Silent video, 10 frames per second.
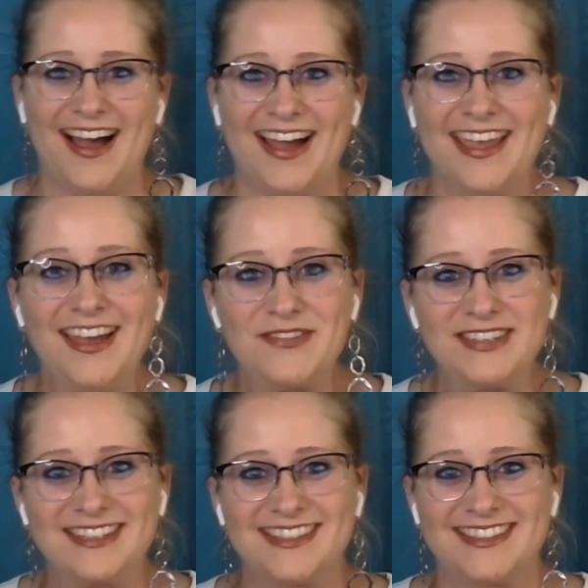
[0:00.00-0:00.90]
I have
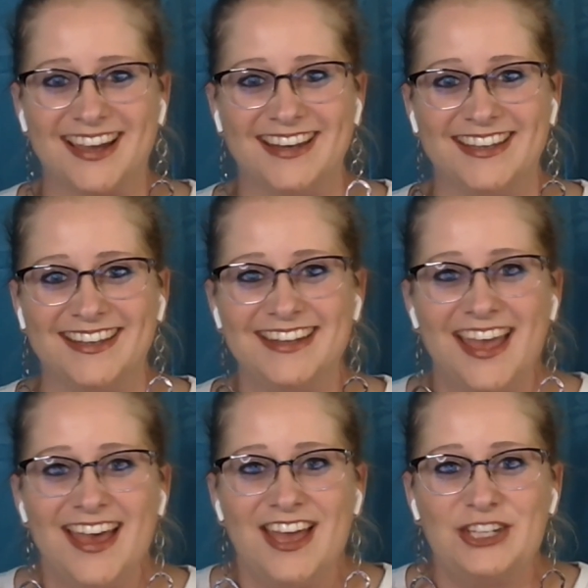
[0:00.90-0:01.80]
decided
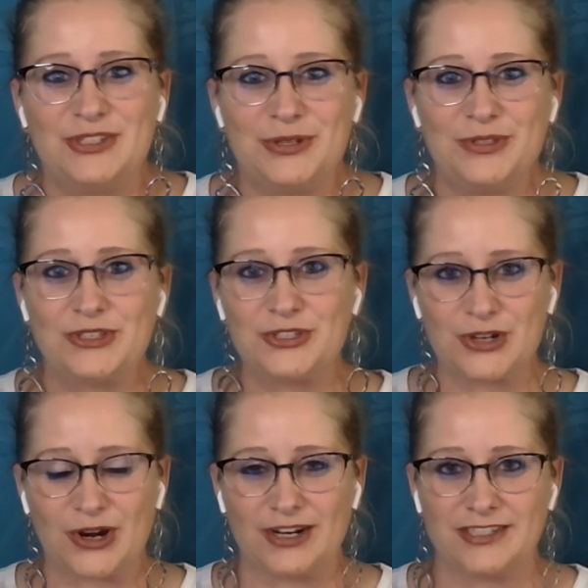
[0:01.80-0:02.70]
to
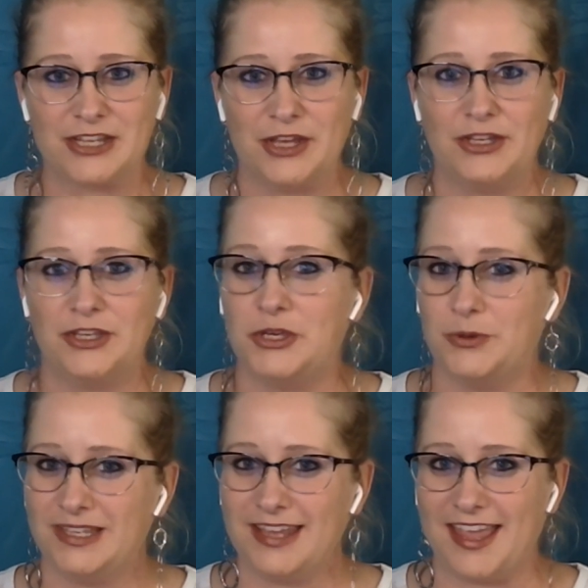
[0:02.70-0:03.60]
start
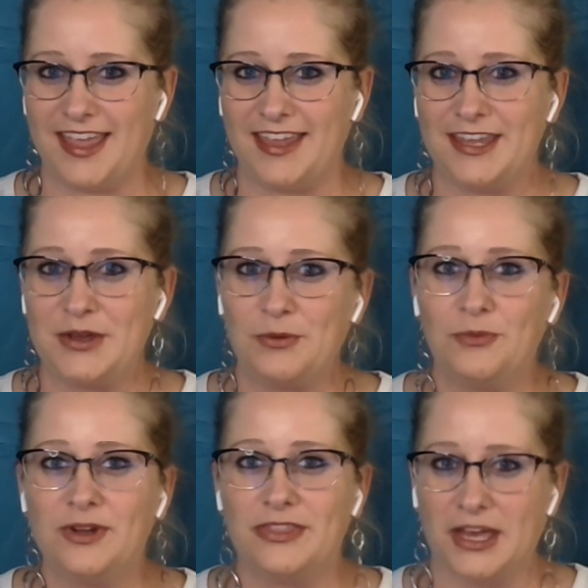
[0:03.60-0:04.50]
Q&A
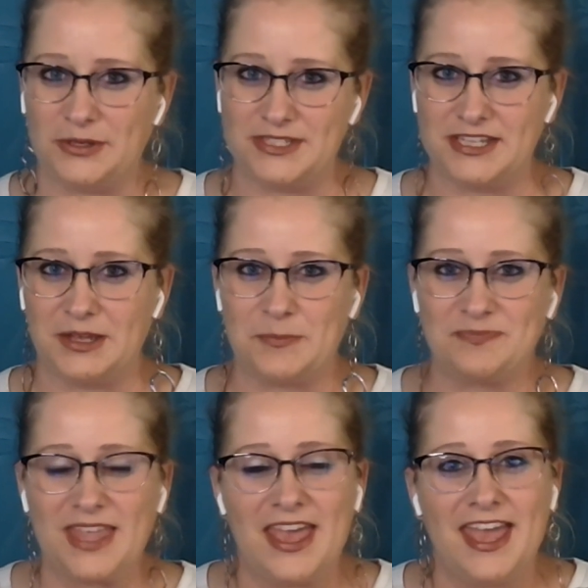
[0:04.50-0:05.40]
with LDM.
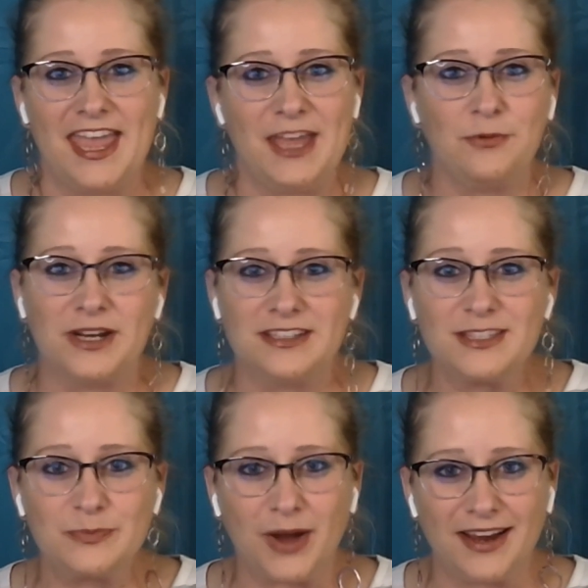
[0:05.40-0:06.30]
And what
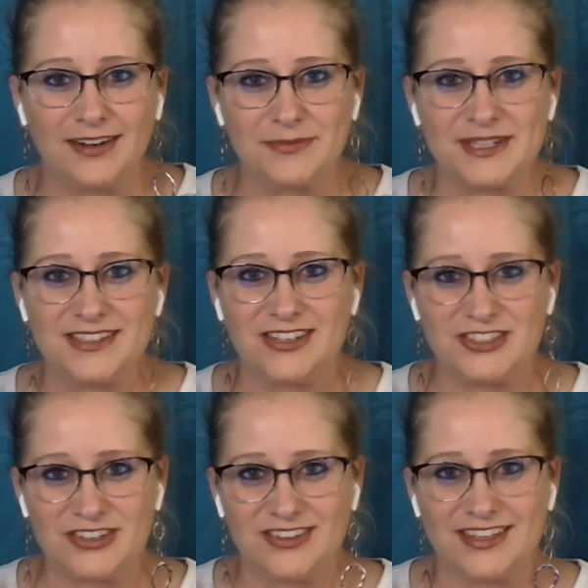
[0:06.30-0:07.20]
inspired me to
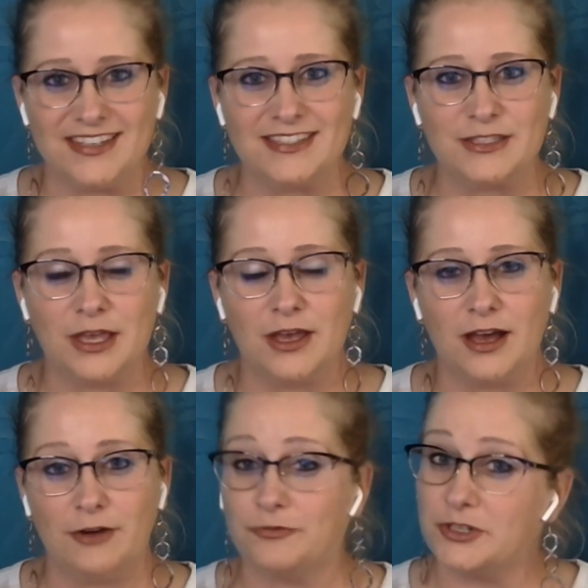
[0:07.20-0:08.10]
do this,
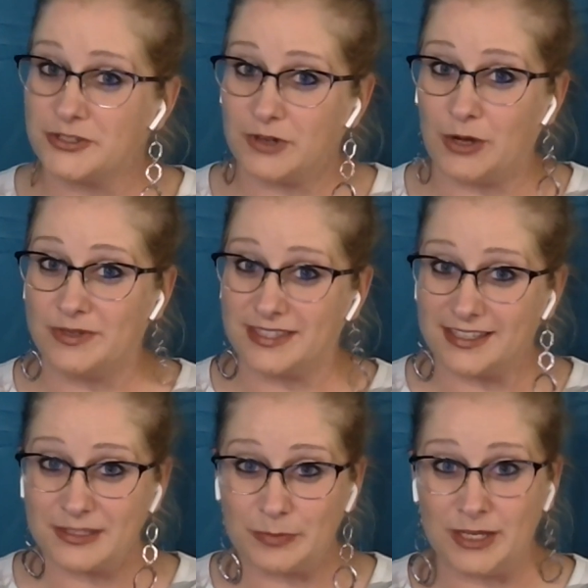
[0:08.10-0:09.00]
first of all, was
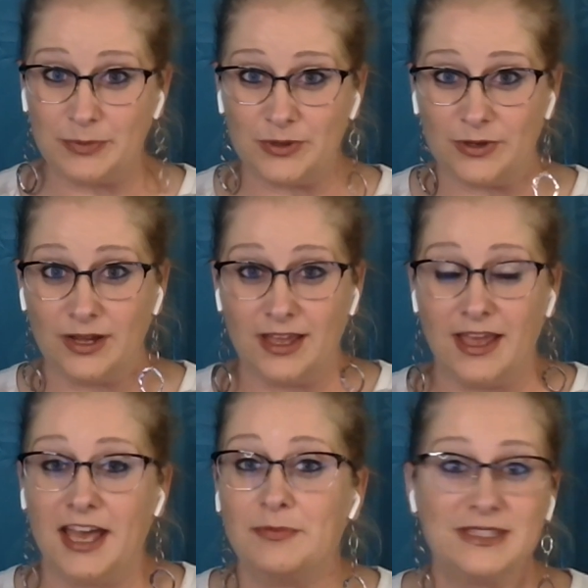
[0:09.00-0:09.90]
that some people
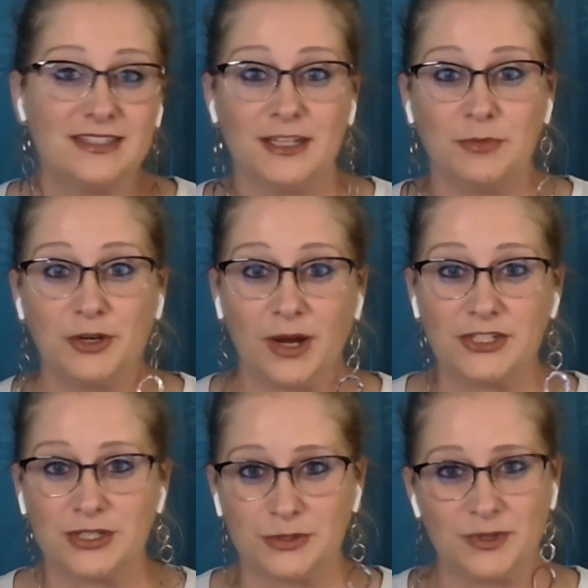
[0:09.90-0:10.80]
have been sending me
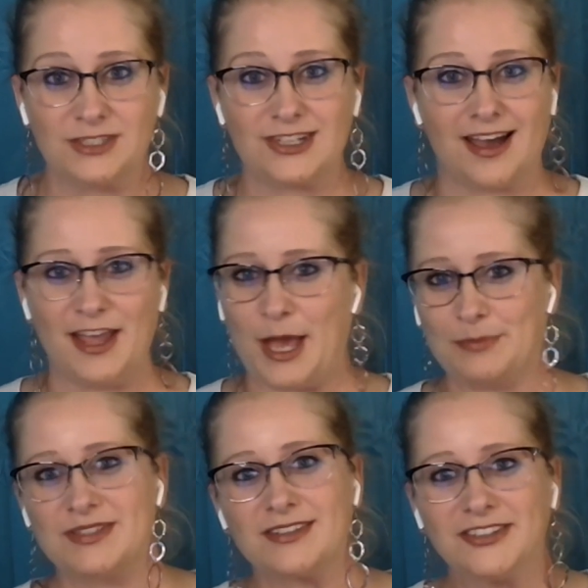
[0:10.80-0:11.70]
questions, which I
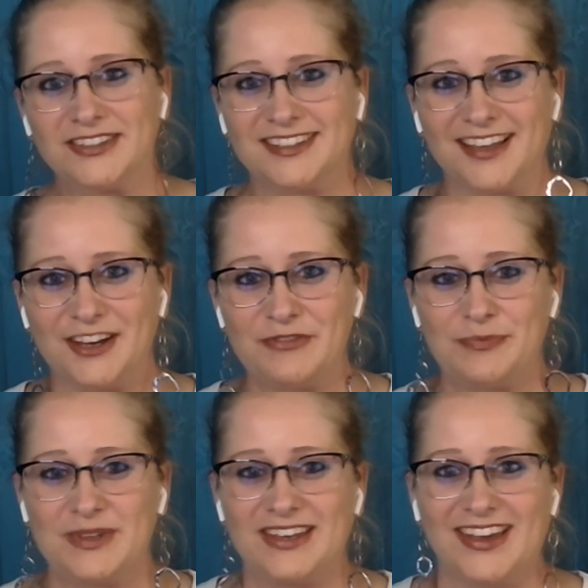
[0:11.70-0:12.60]
absolutely love,
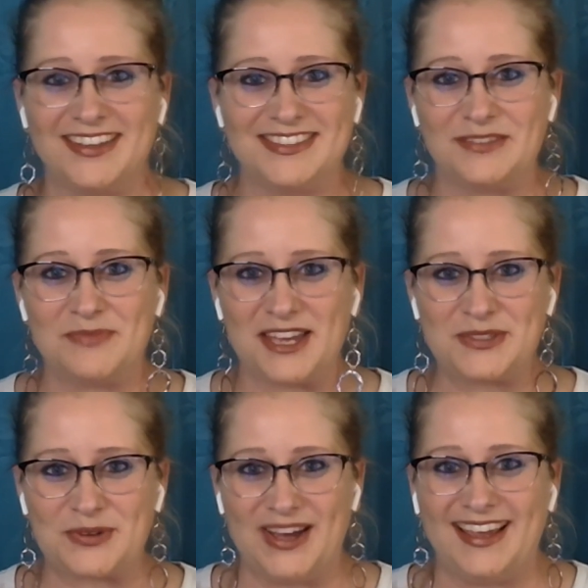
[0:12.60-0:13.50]
because the
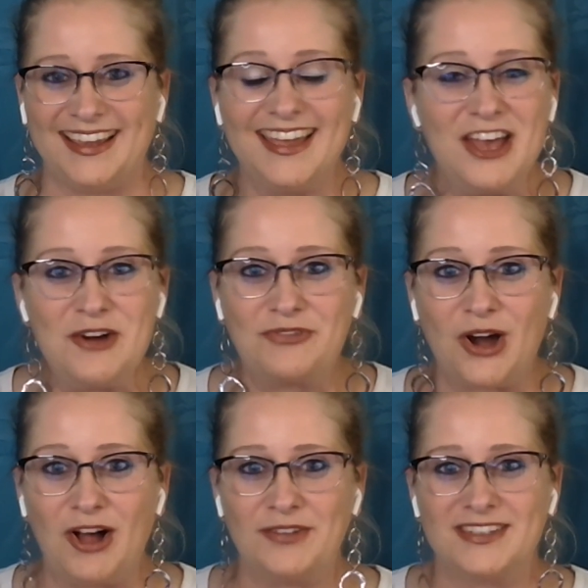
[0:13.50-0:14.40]
best way for
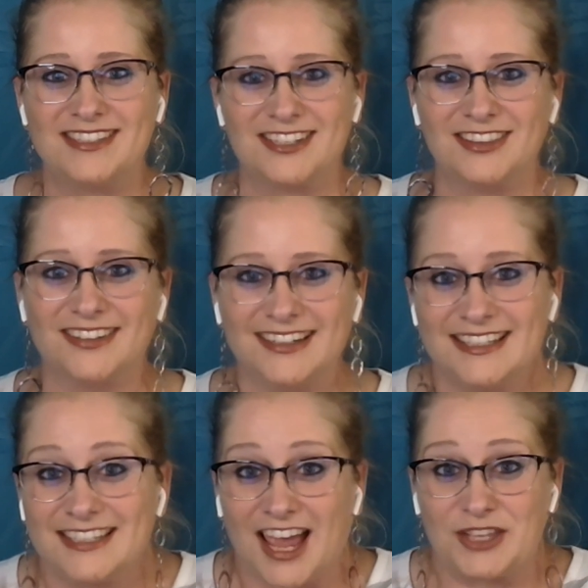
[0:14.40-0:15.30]
all of us to learn
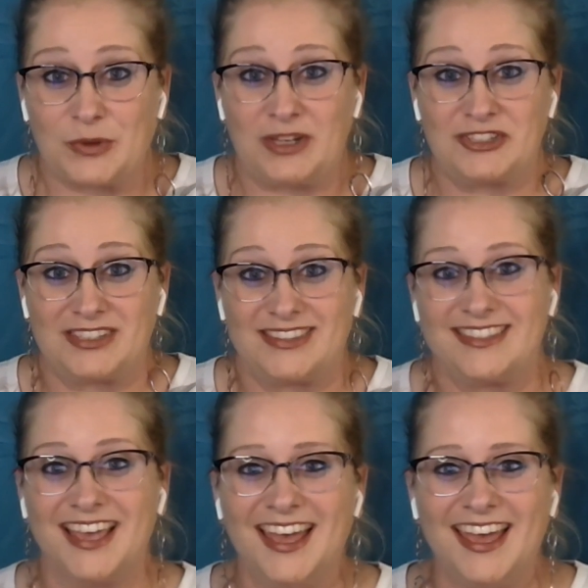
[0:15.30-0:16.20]
is to ask
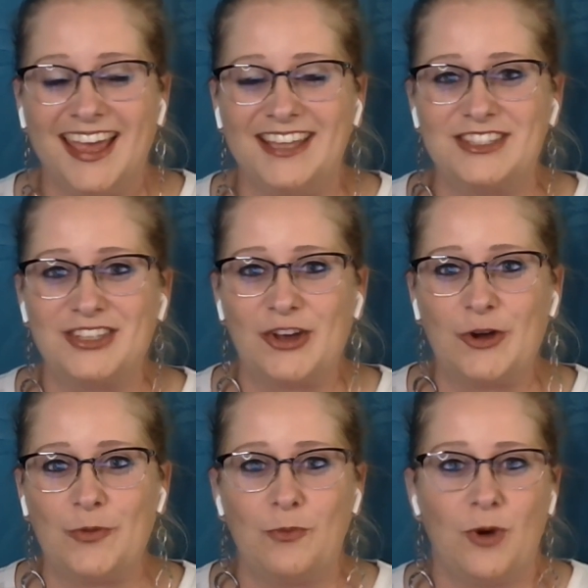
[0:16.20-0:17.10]
questions. And
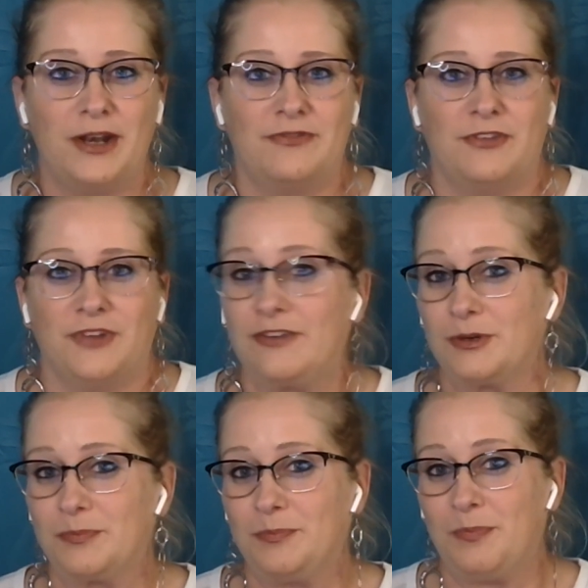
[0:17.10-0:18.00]
so one of the
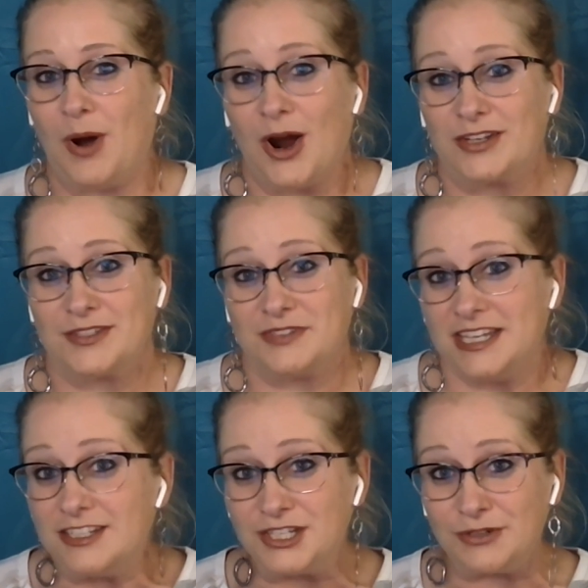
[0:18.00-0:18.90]
favorite parts of
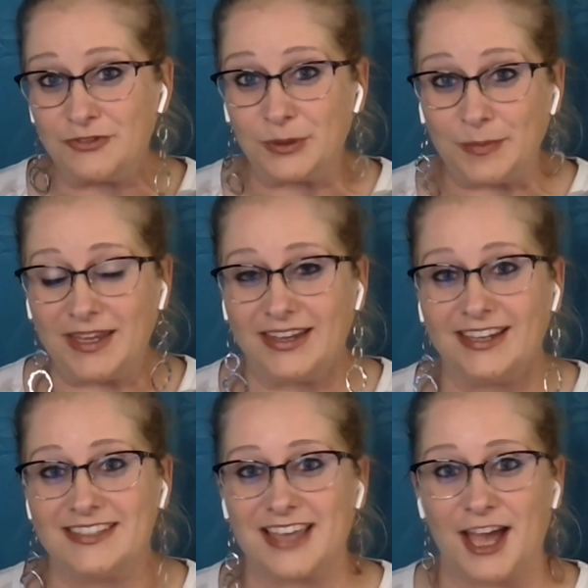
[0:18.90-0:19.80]
teaching for
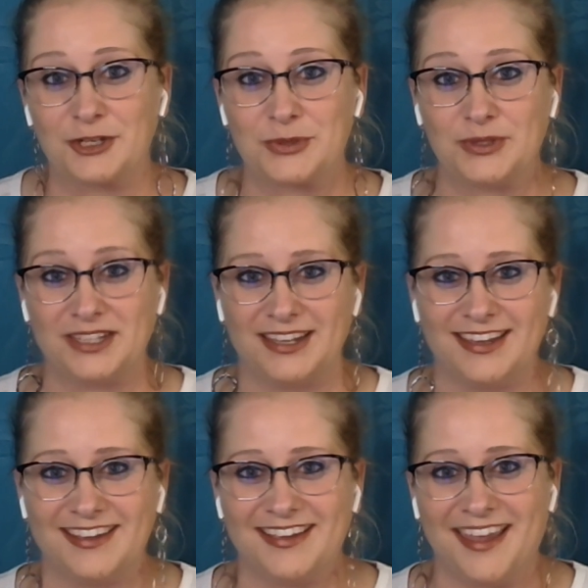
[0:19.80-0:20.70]
me is
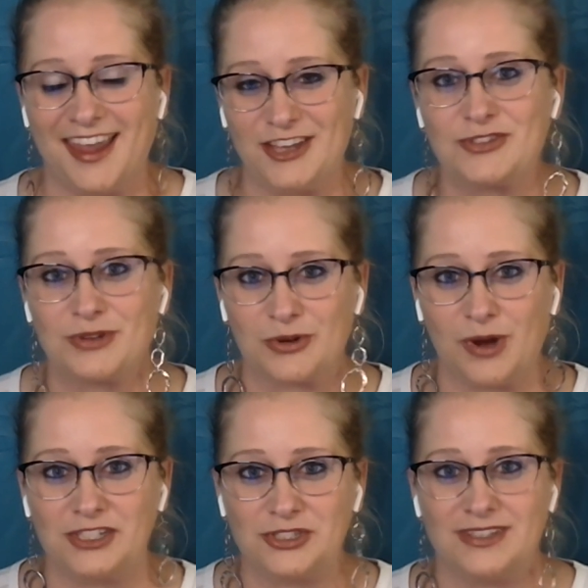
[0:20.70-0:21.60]
actually answering
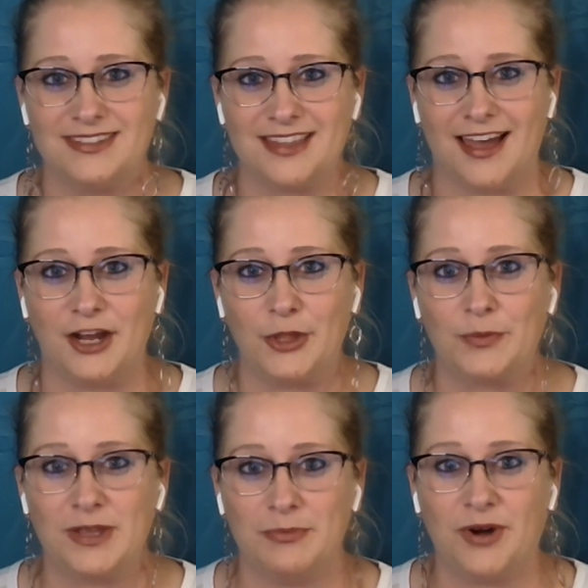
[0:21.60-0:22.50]
questions that
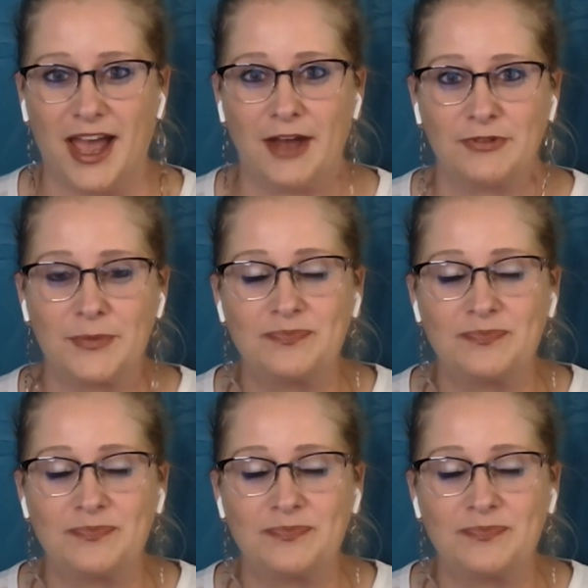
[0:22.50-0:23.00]
other people have.